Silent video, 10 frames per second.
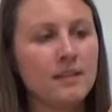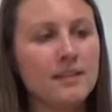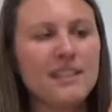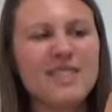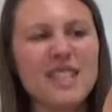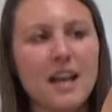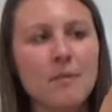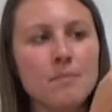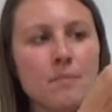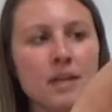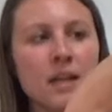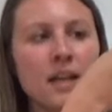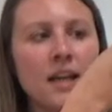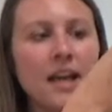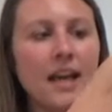lift it up,
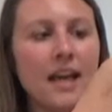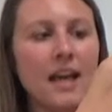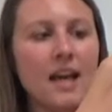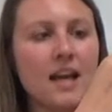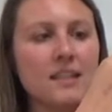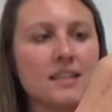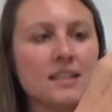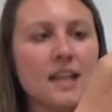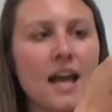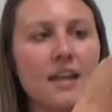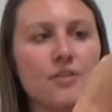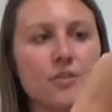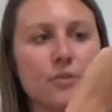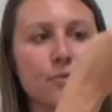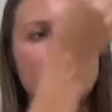and slide
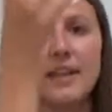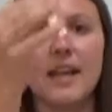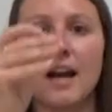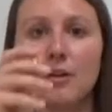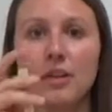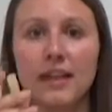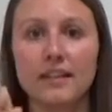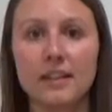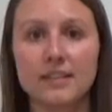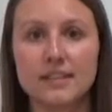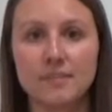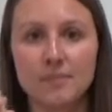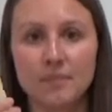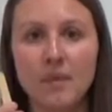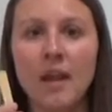your reed out like this.
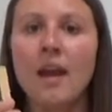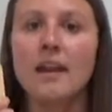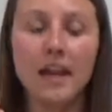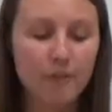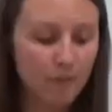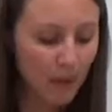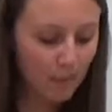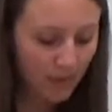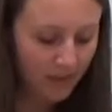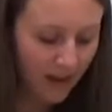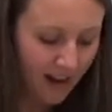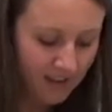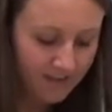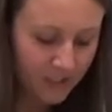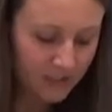Now remember that
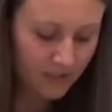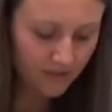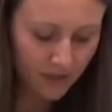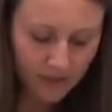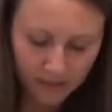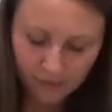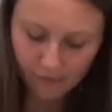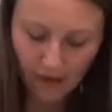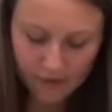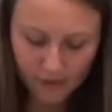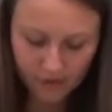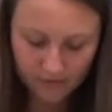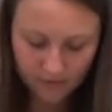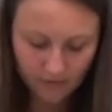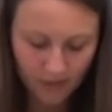our reeds are very fragile,
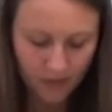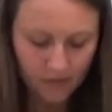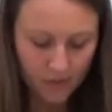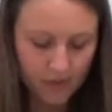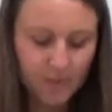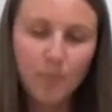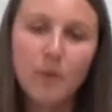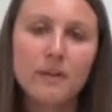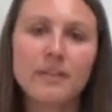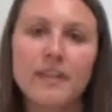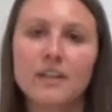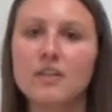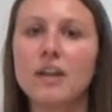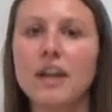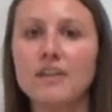so it's important that
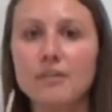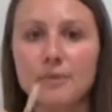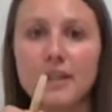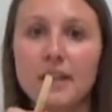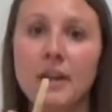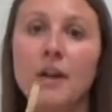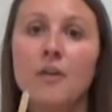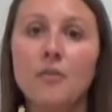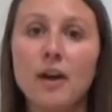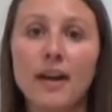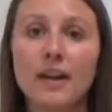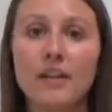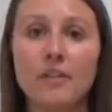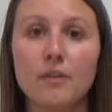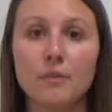you get your reed right
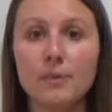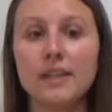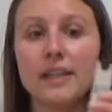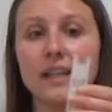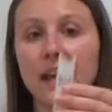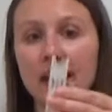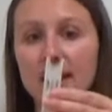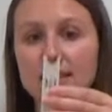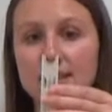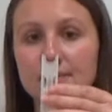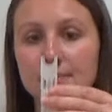in the reed case.